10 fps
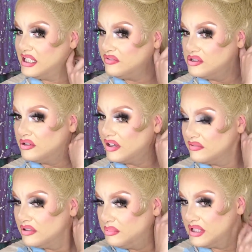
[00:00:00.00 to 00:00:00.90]
If you do have
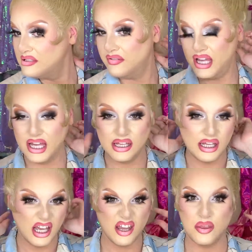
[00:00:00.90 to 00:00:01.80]
little bits of hair,
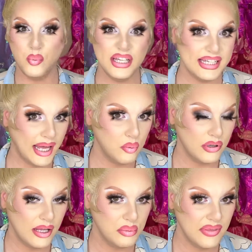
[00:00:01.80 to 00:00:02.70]
the wig cap will
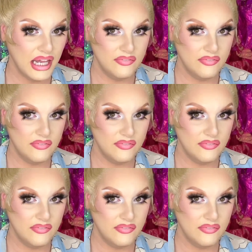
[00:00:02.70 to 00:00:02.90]
help with that.